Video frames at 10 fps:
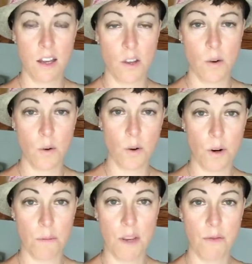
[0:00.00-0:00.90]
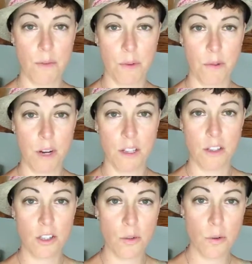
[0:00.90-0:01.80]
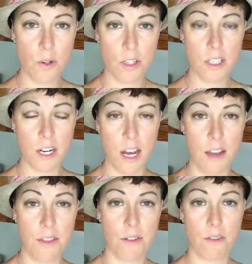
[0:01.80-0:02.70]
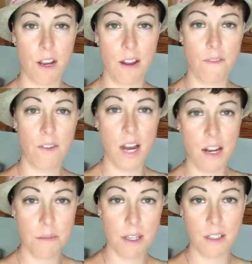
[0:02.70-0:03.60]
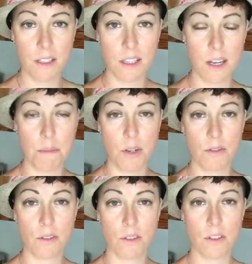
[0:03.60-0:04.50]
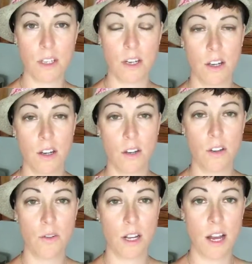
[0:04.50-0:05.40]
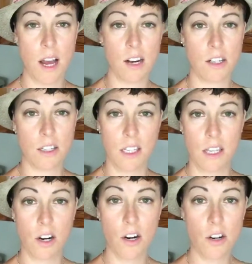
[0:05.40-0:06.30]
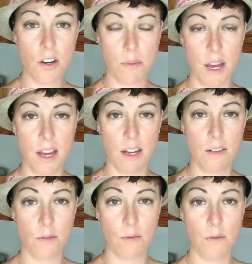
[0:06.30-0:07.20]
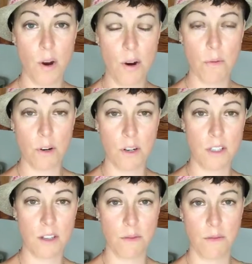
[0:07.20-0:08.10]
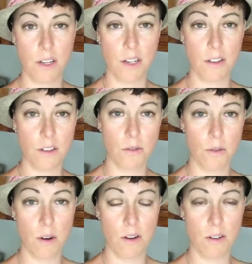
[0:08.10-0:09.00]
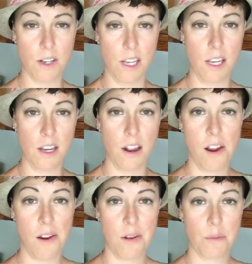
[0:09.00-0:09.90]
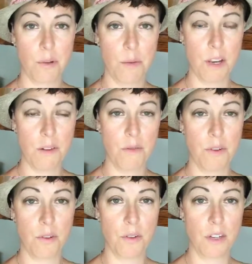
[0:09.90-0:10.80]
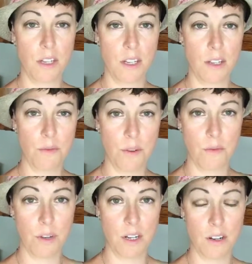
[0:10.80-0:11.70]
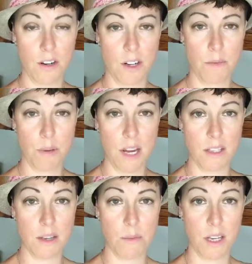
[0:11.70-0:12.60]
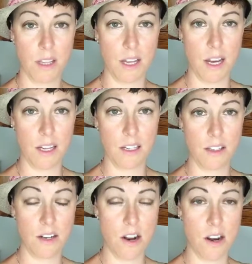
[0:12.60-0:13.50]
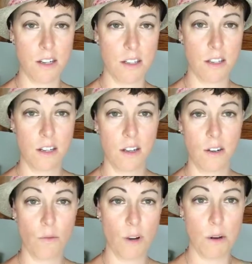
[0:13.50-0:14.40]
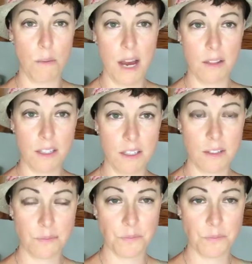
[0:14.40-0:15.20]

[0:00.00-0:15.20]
your meat from the right source and add the right vitamins and minerals, you can actually hurt your pet far worse than feeding a low quality pre-made food if you're feeding your pet something that is not well balanced.